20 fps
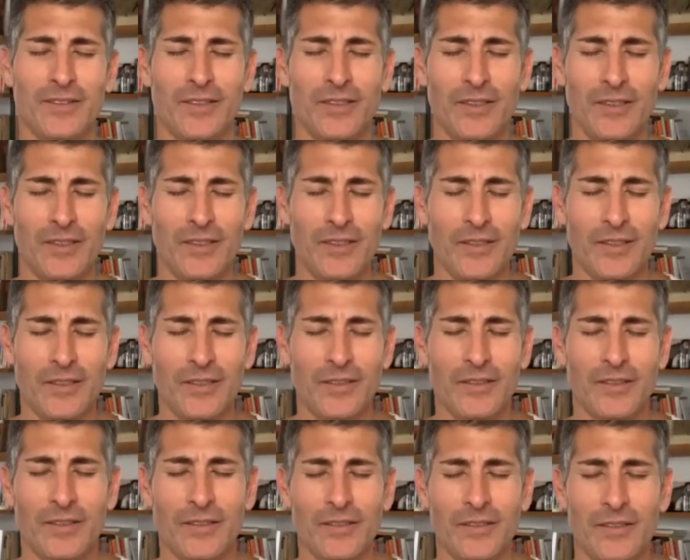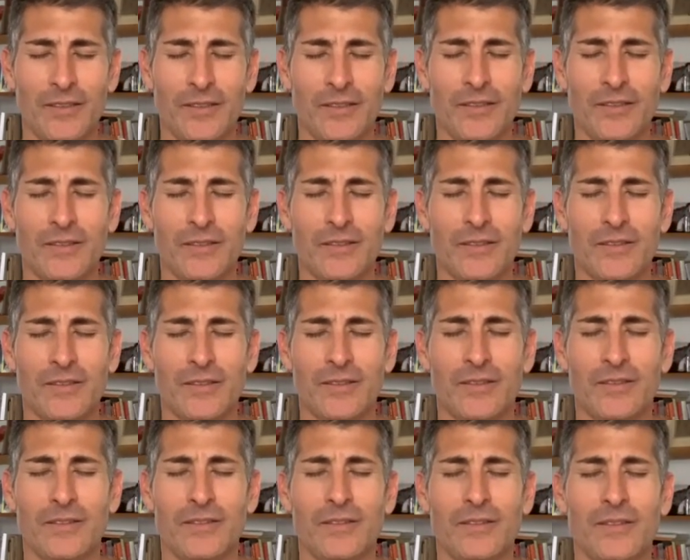
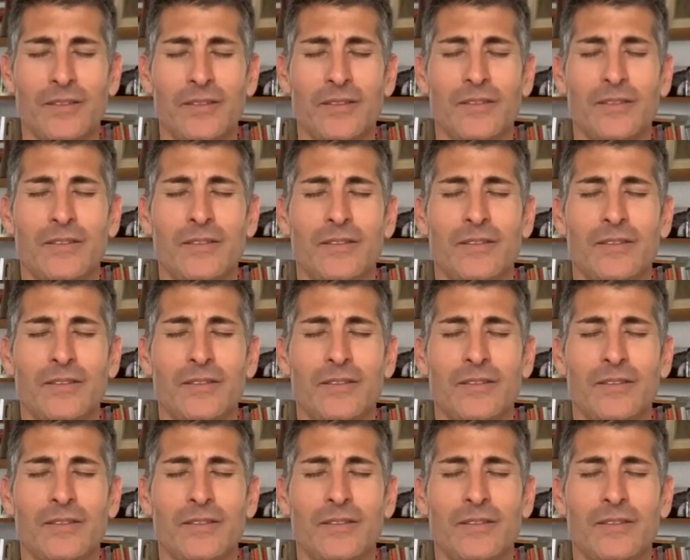(no one is talking)